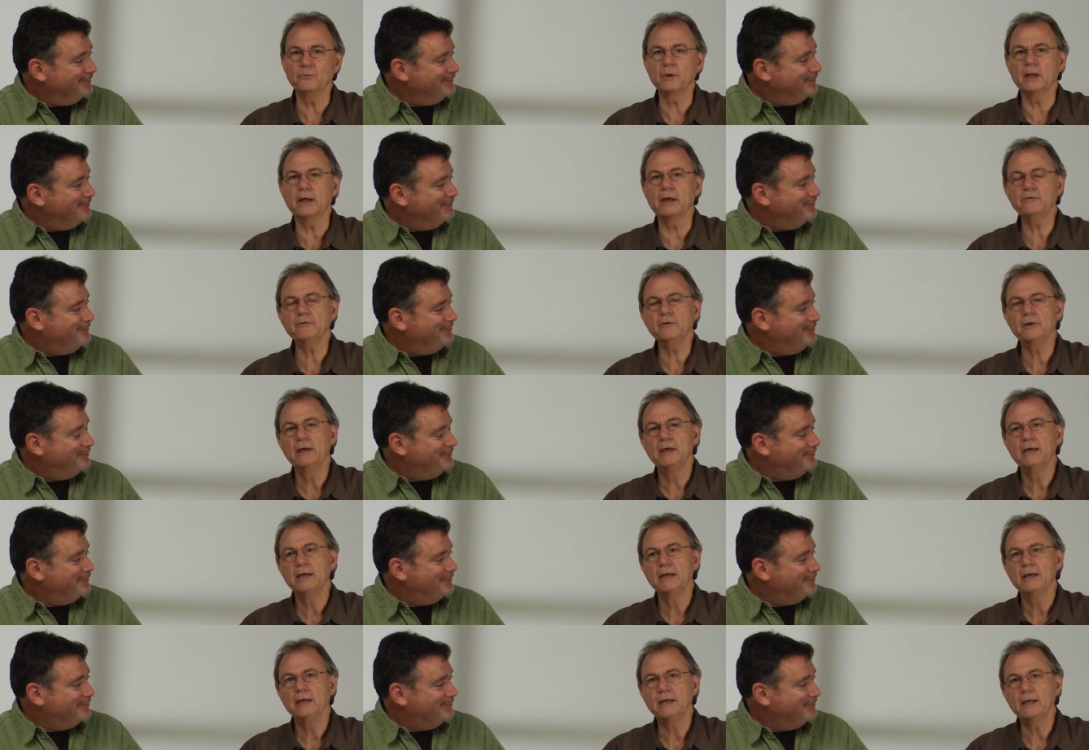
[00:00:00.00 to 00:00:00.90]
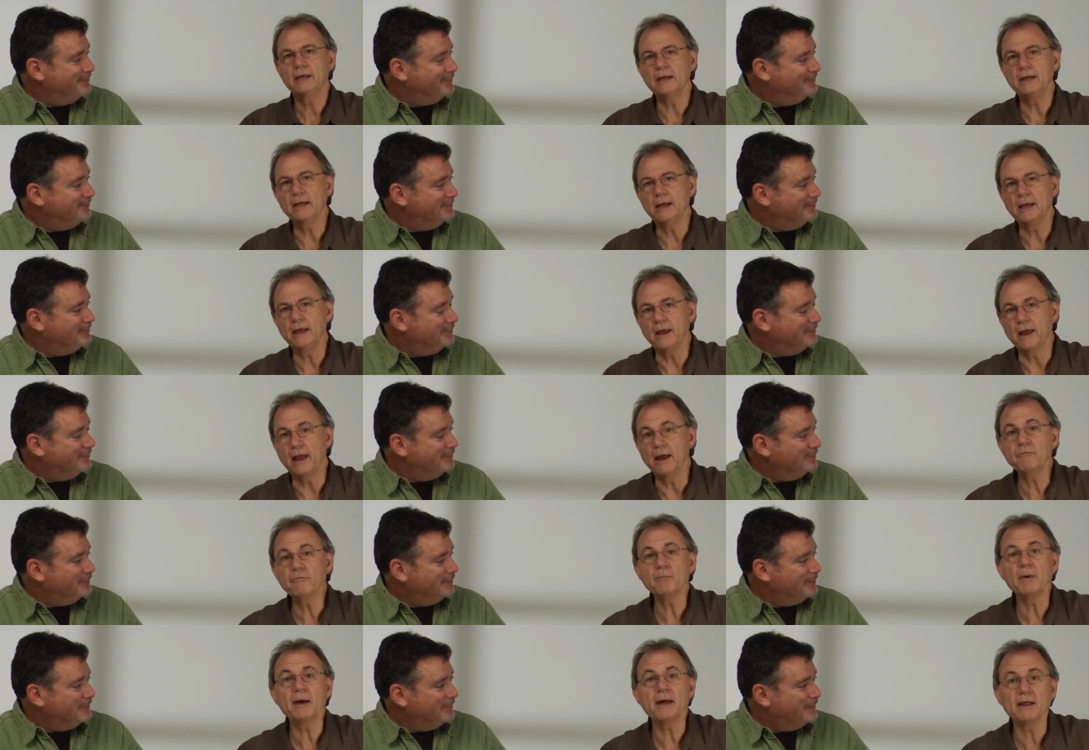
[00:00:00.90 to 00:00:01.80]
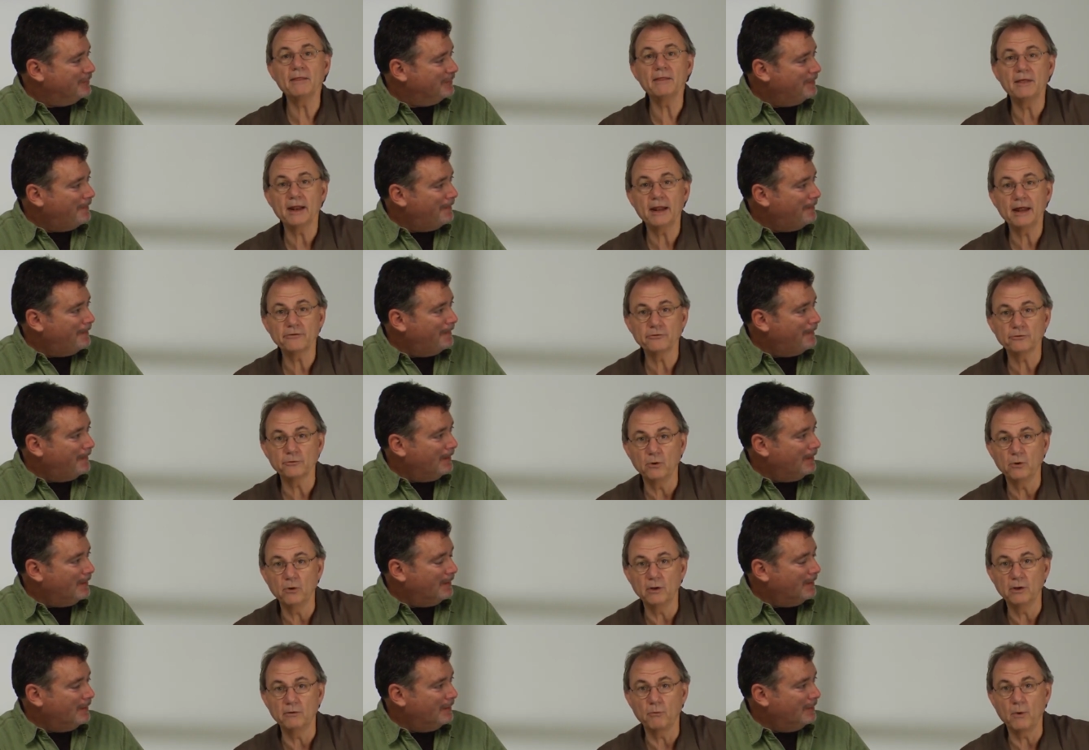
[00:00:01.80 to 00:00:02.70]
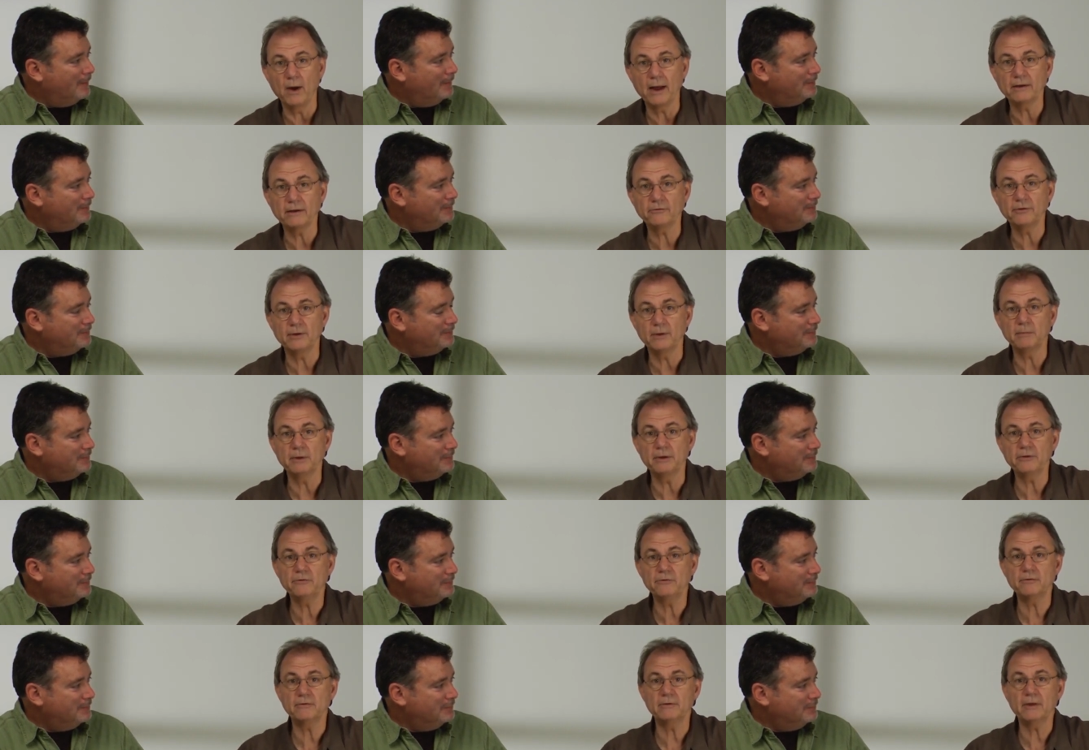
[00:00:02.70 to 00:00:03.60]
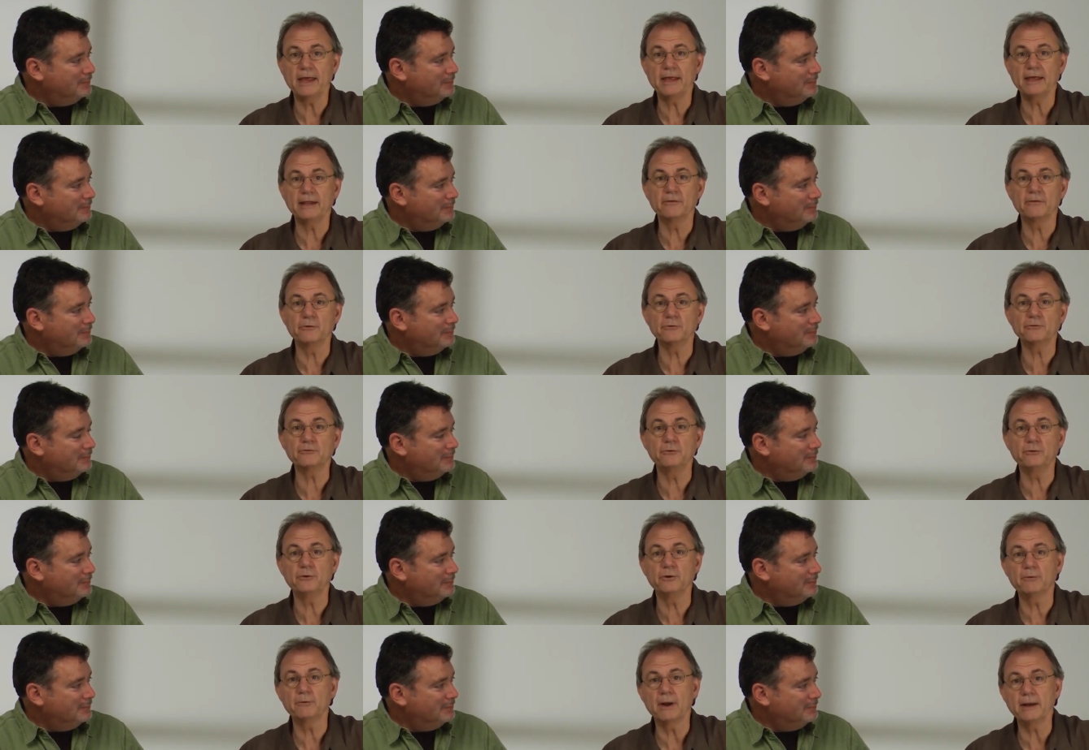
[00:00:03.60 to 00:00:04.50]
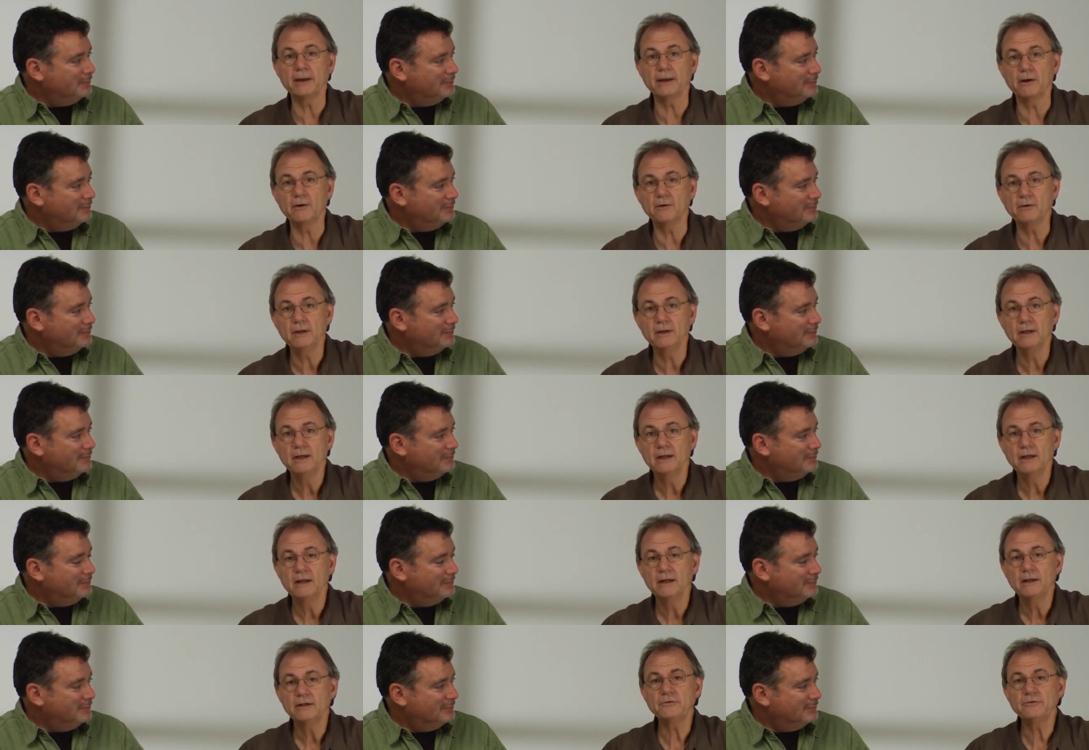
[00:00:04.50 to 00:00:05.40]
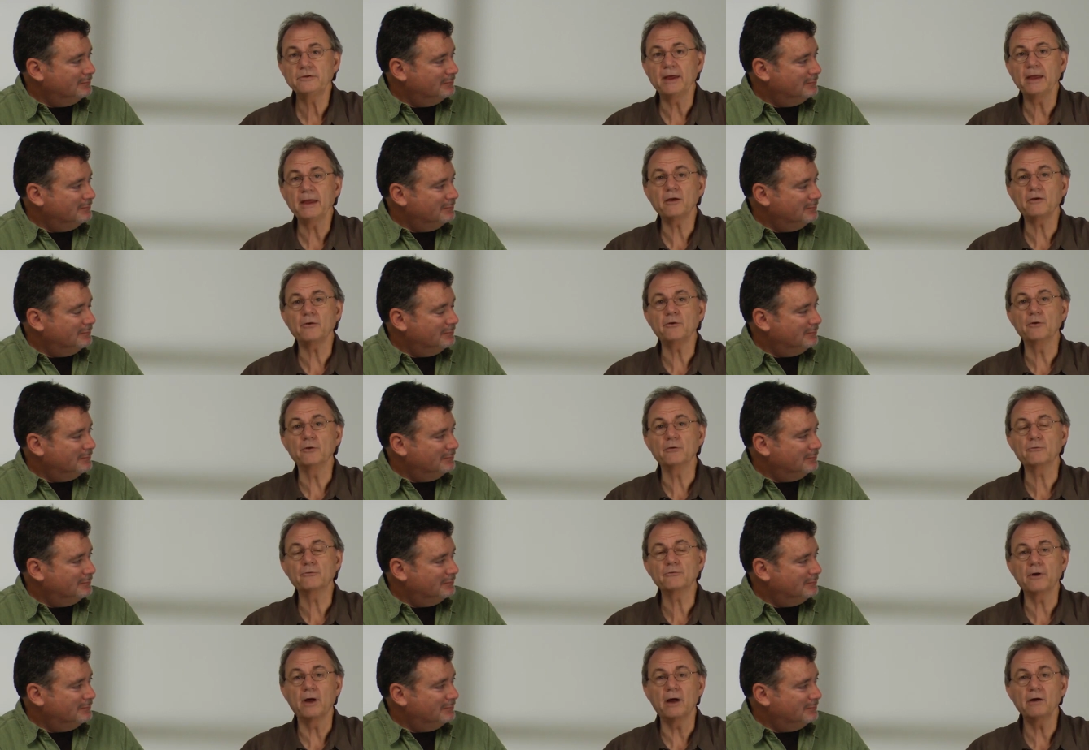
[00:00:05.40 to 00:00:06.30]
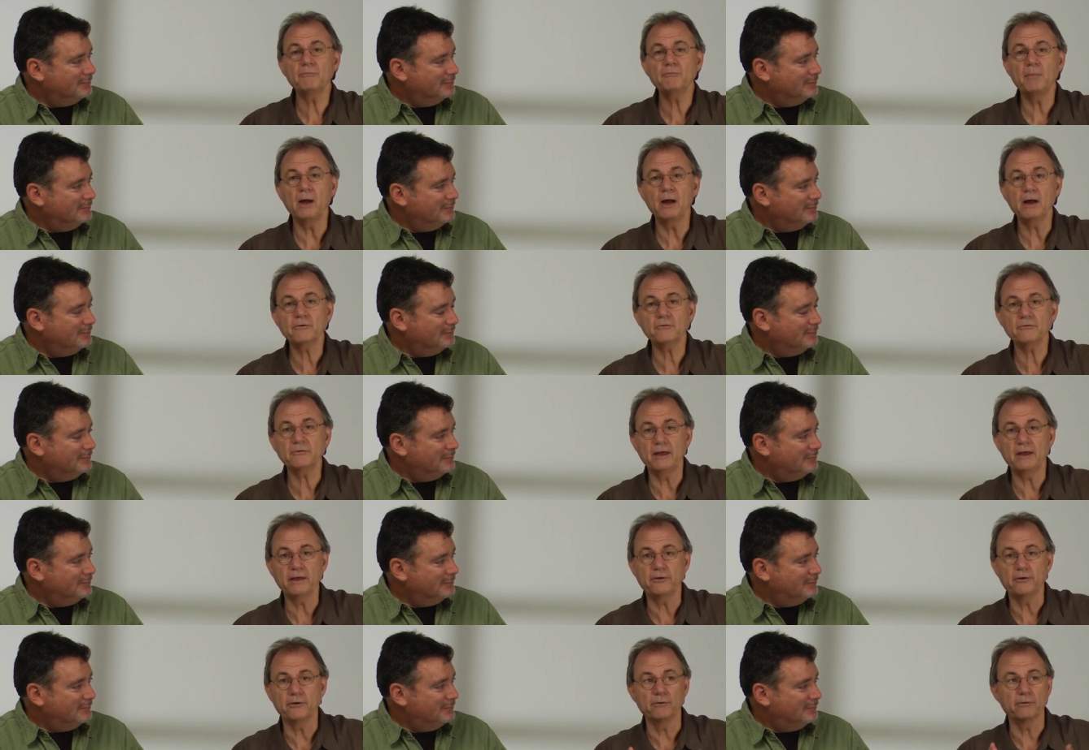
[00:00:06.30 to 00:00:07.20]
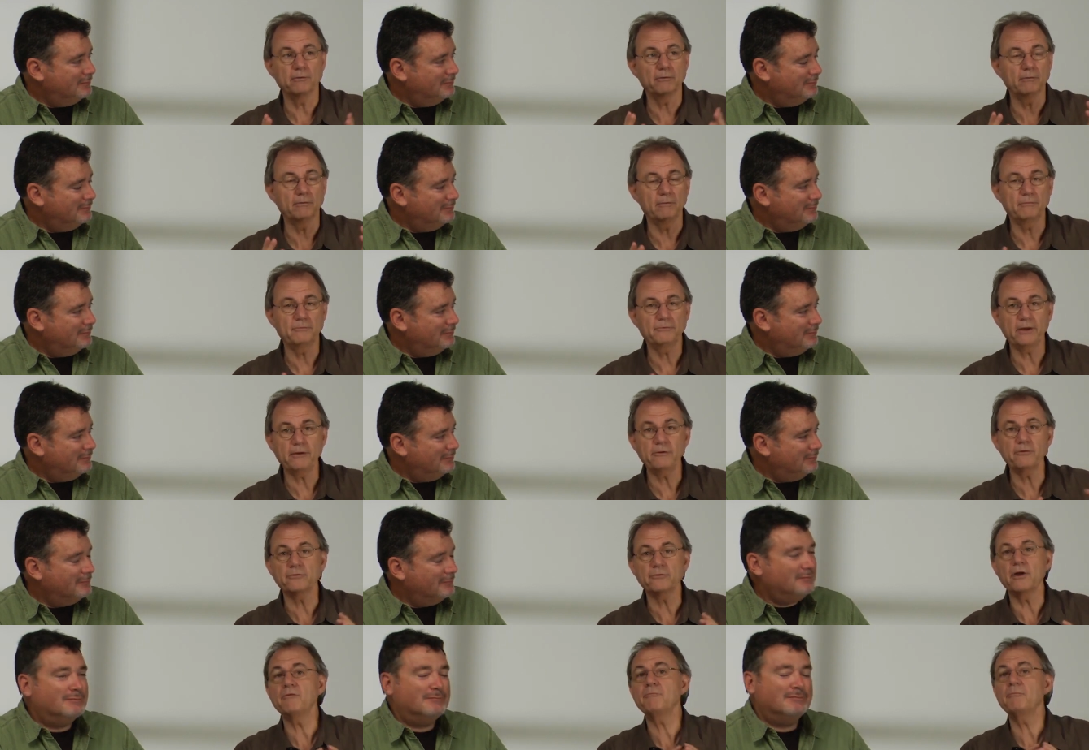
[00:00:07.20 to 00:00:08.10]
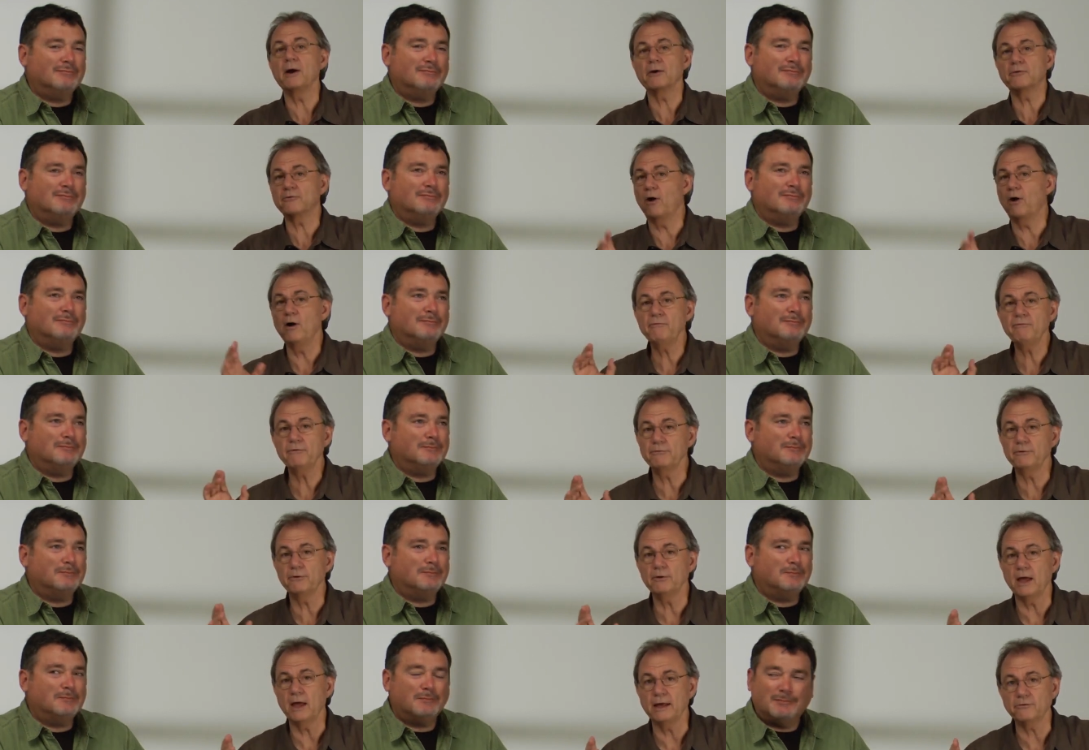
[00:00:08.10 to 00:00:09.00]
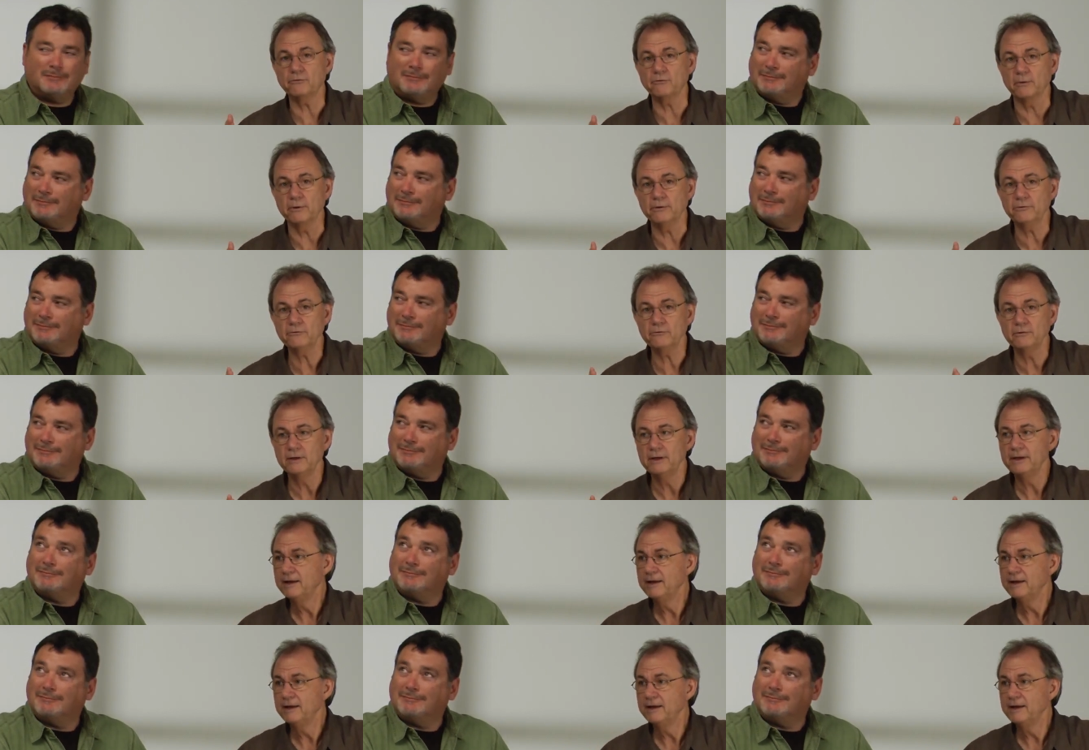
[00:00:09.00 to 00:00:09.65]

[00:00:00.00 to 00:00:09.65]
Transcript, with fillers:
Speaker 1: realize. Everybody that has a roll of white seamless hanging in their studio right now, take your softbox, take your take your softbox off of your light source,